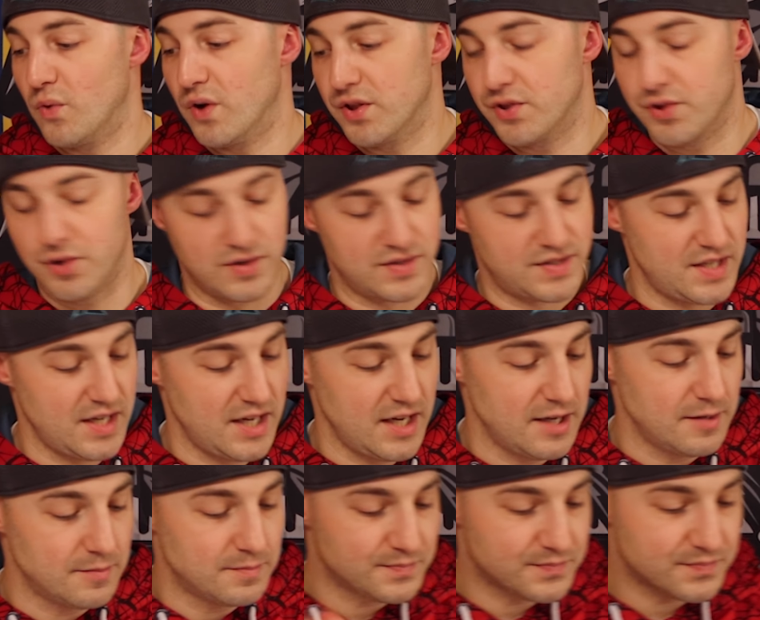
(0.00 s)

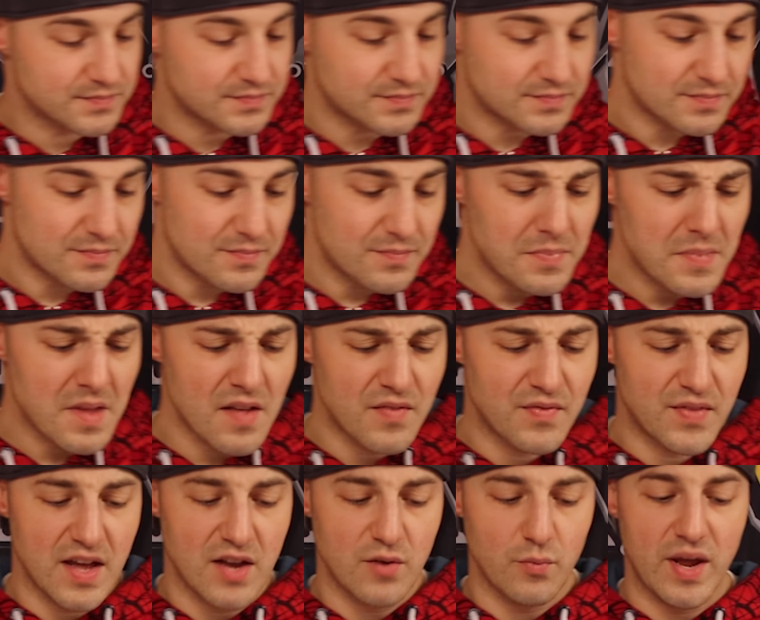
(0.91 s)
113.
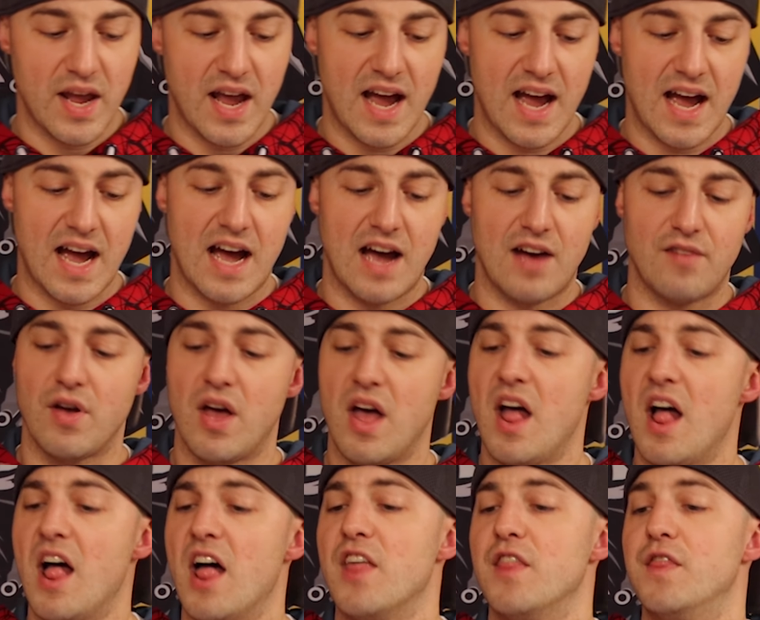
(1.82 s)
Then we have
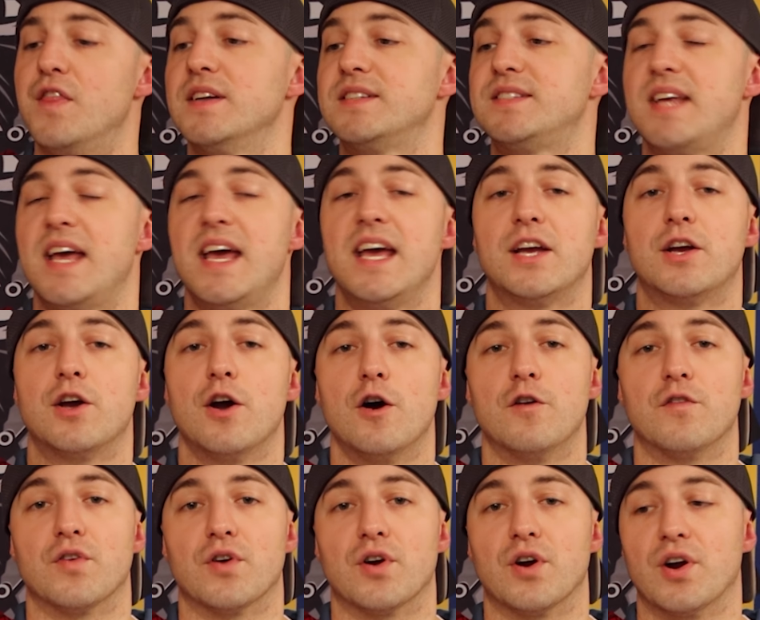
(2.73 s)
The
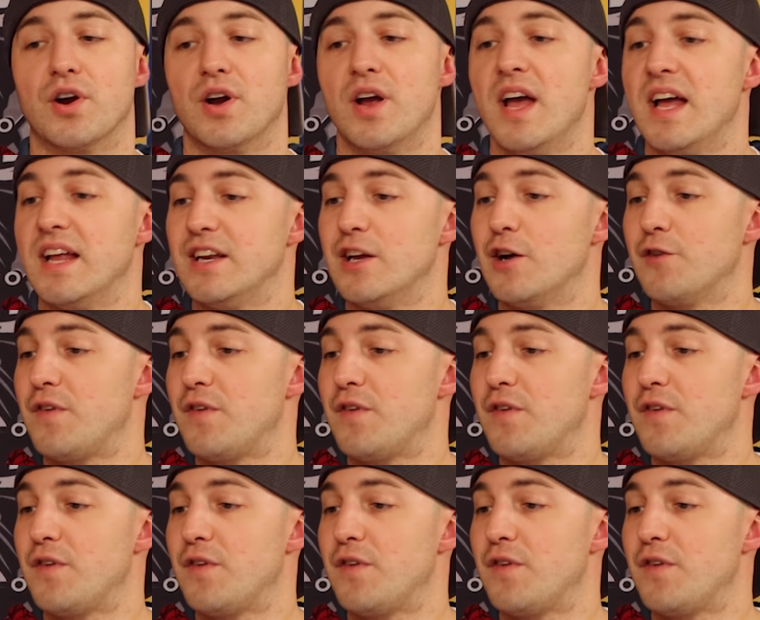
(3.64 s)
Takeover. Now,